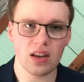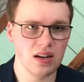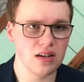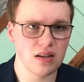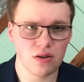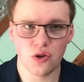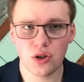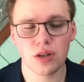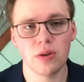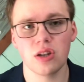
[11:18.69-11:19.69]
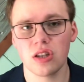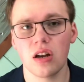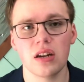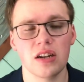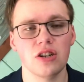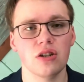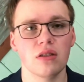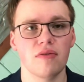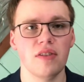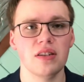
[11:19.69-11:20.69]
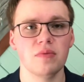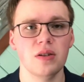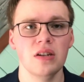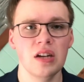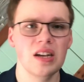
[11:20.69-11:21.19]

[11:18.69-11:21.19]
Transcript: He used to be a solid N H L defenseman.